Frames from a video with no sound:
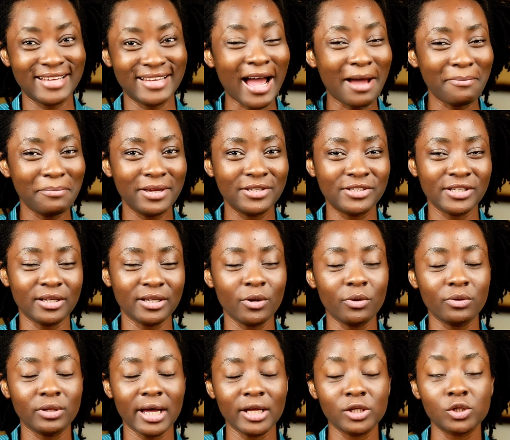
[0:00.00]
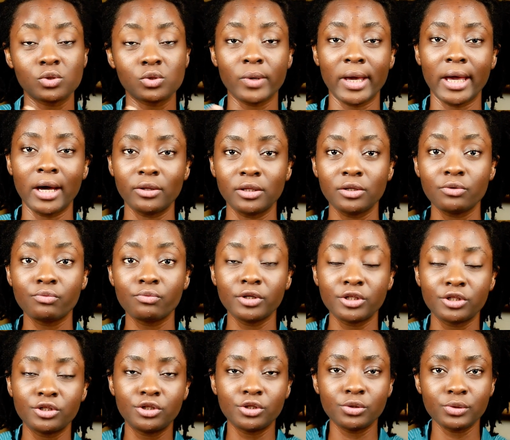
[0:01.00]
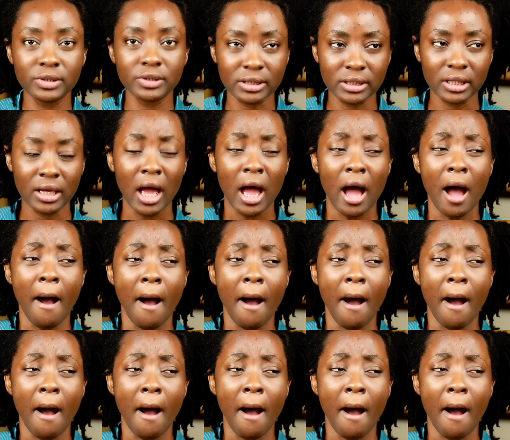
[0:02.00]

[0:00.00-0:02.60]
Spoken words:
damaged and all that to healthy, rich, juicy.